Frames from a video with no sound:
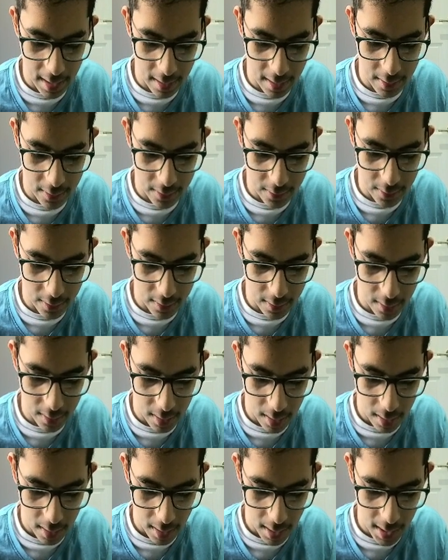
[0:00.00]
have
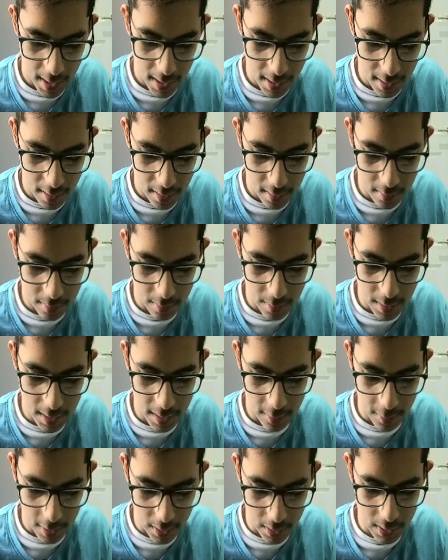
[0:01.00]
A, but
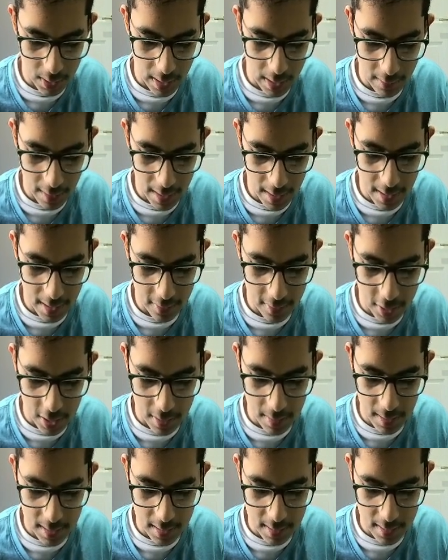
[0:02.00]
then we can also have A,
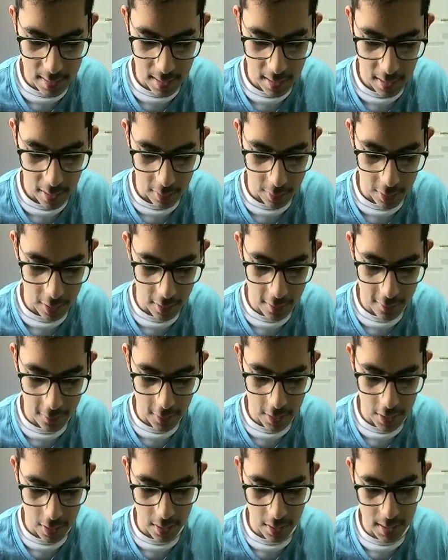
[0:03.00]
which means we only have
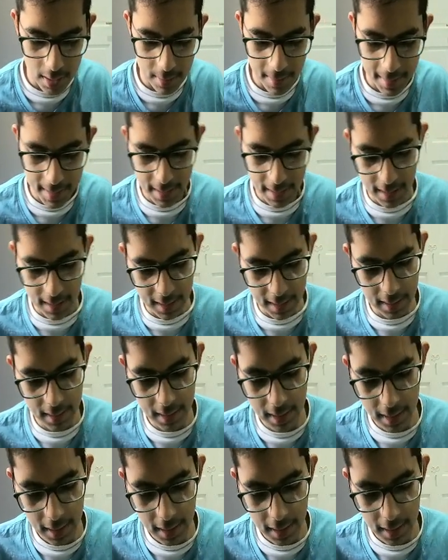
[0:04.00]
one choice basically.